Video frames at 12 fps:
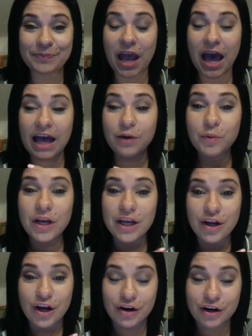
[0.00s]
I would
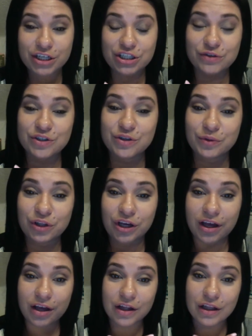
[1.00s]
encourage you to look
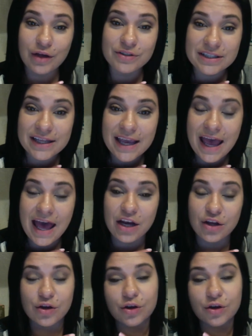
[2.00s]
closely at